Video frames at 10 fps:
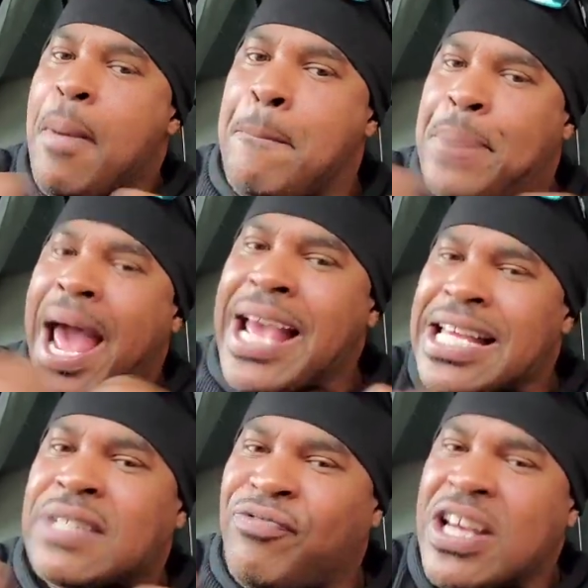him bang
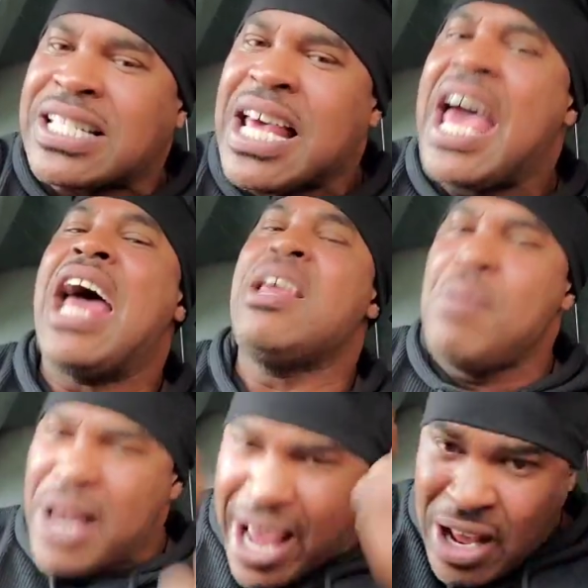his fist and he
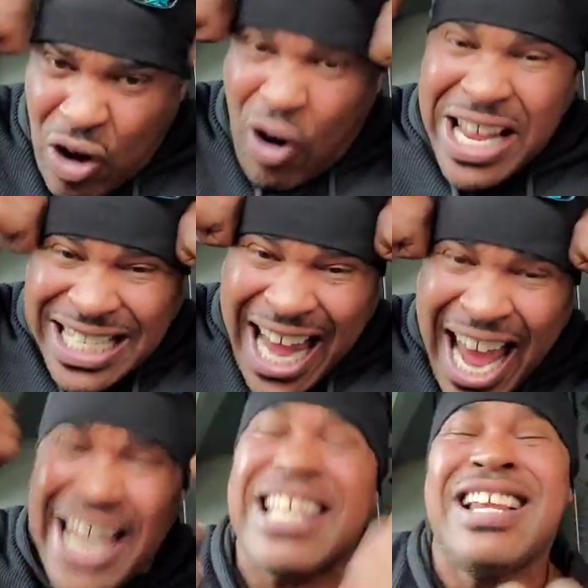be like, or his
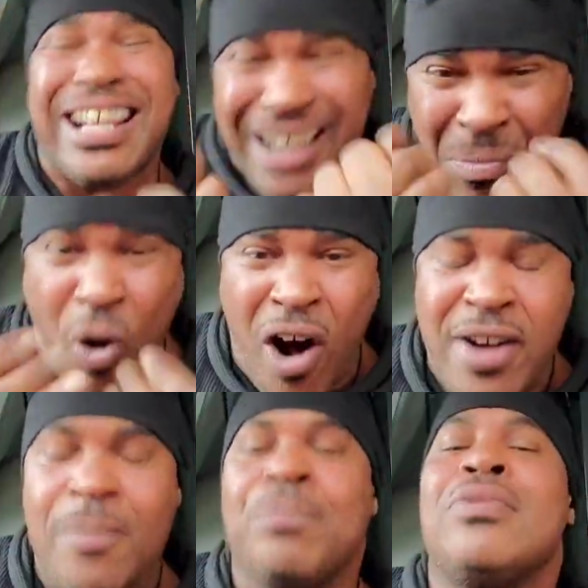head, and he like, come
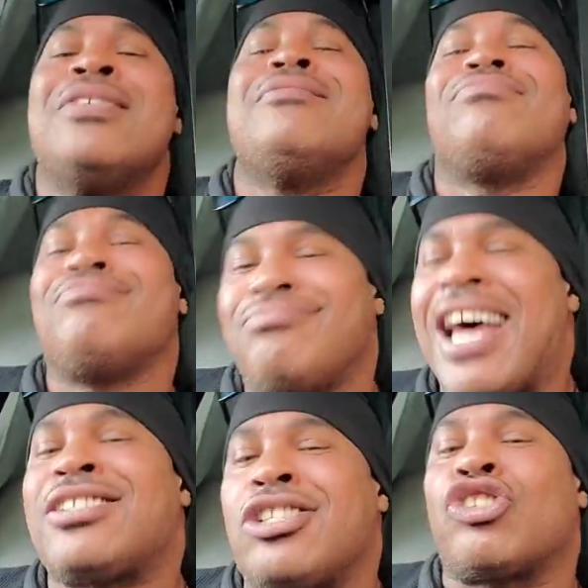on,
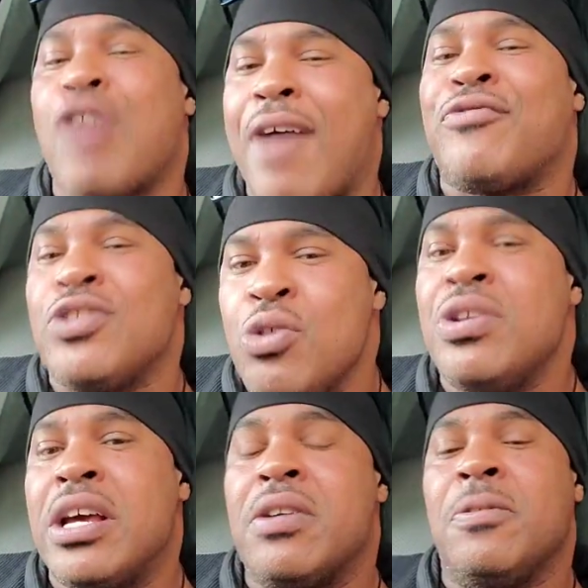that's the trap for you,
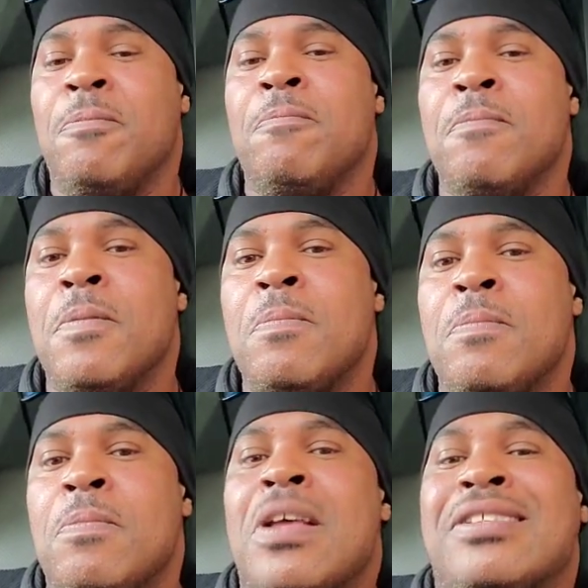nigga.
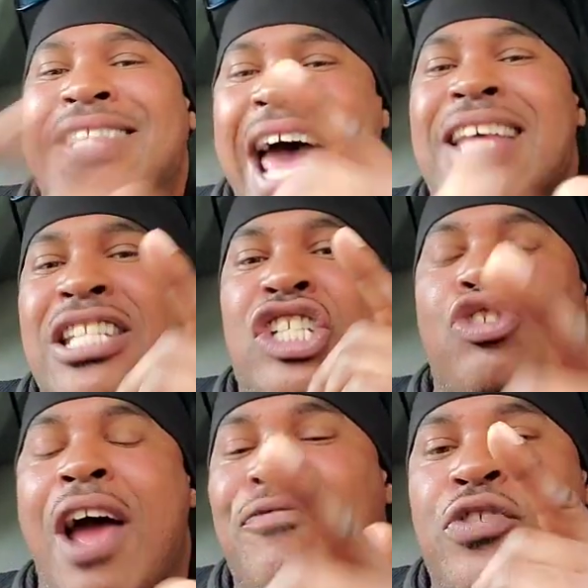That is the
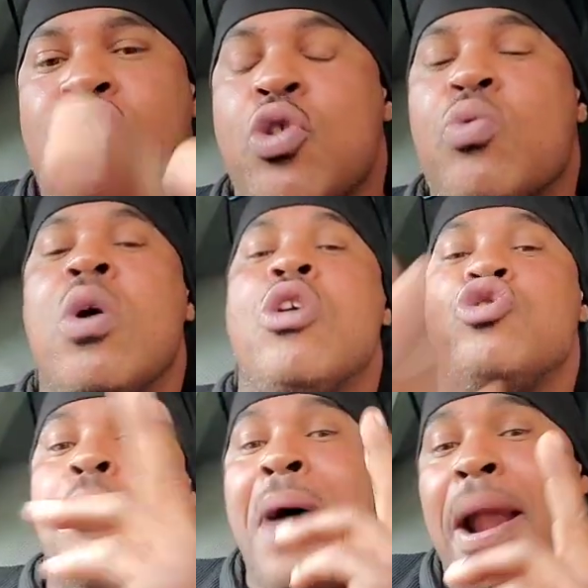trap for you.
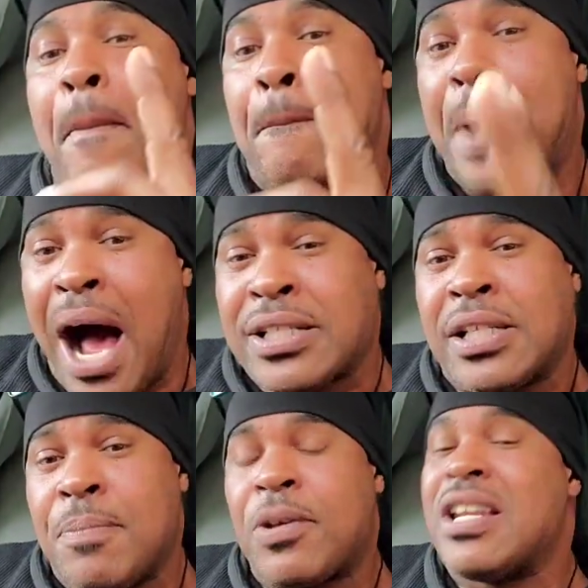You better box
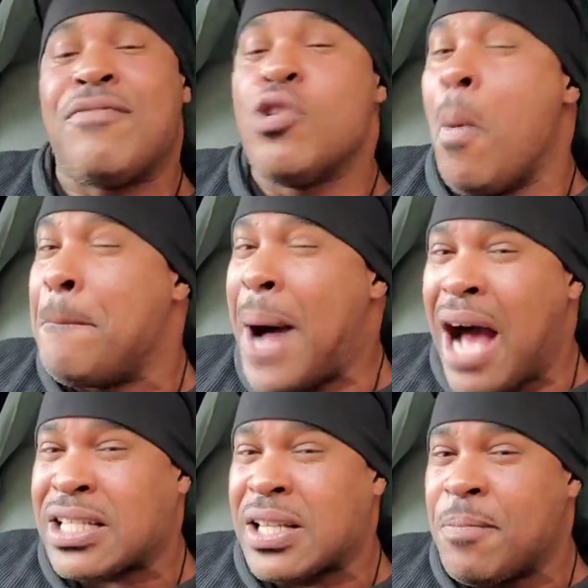him, because if you don't
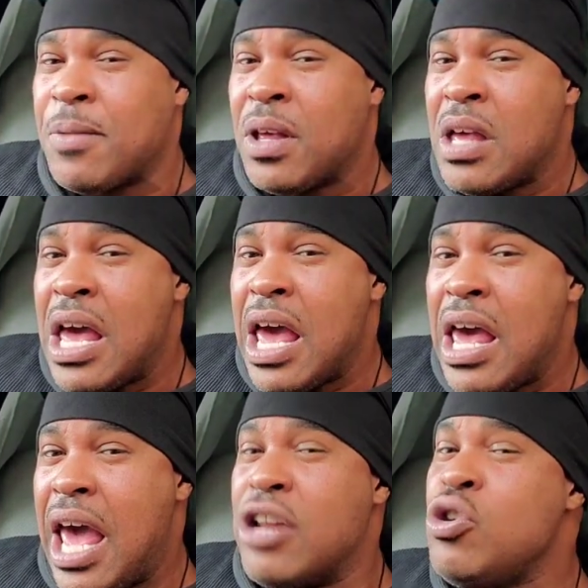box him
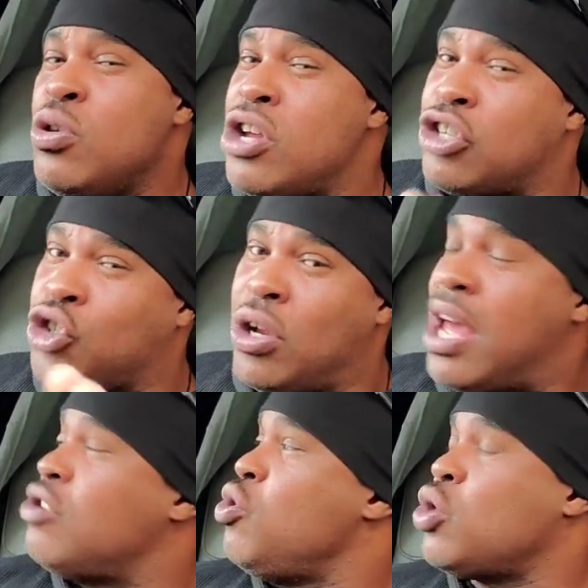and
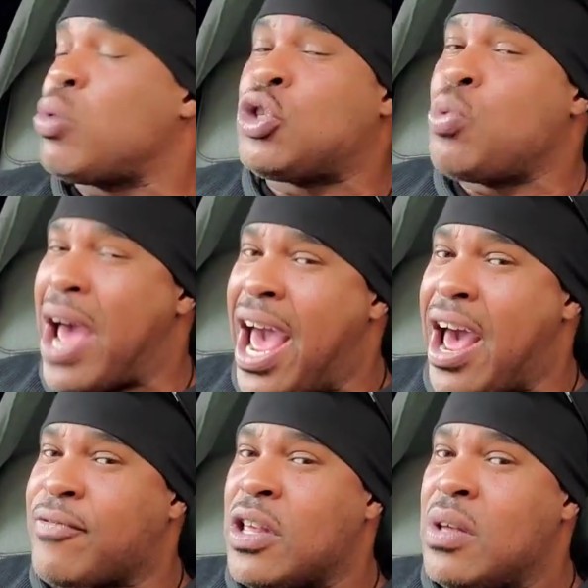use what you
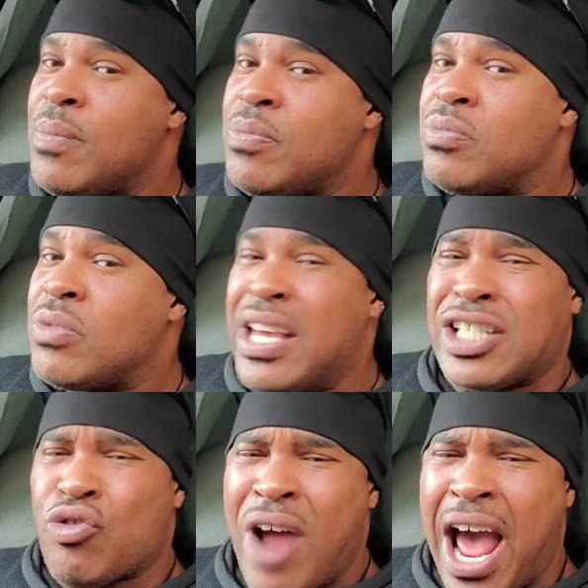have,
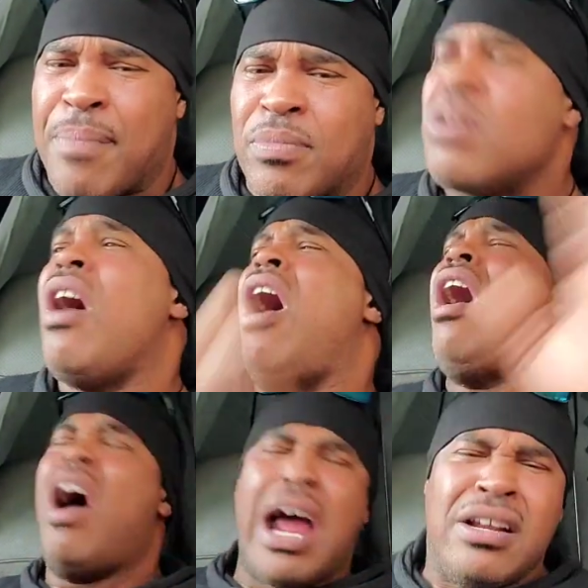it's a wrap.
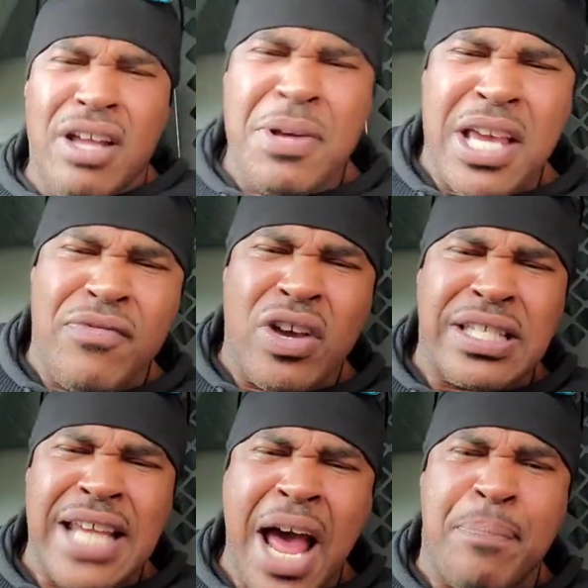All right, let me give you an
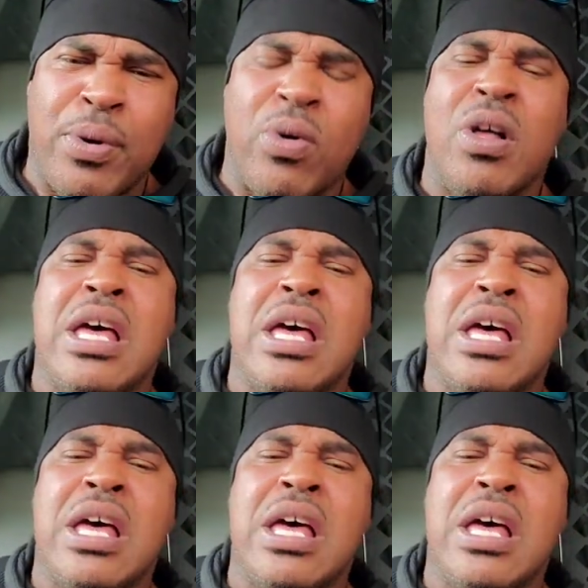example.